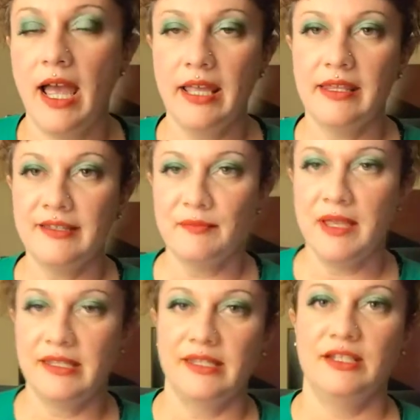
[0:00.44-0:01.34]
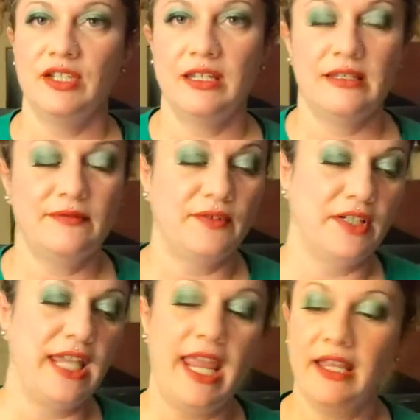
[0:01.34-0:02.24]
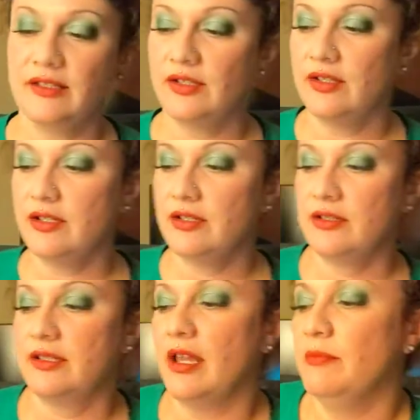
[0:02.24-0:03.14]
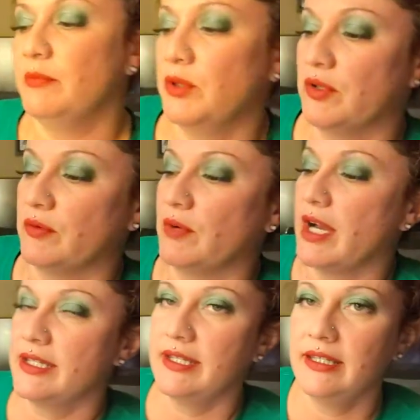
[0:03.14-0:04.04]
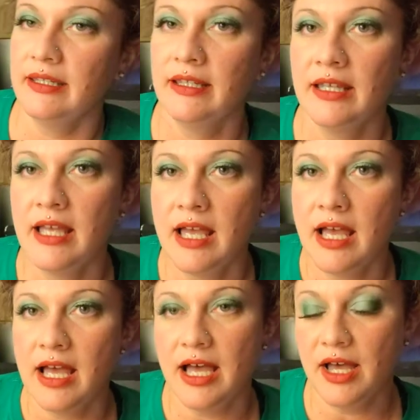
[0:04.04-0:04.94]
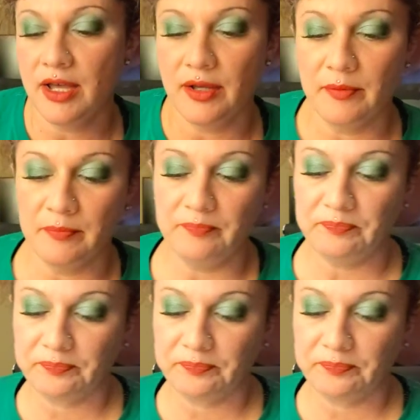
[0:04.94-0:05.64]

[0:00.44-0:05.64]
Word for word: Hi, this message is for Cancer, Sun, Moon, or Rising. Um,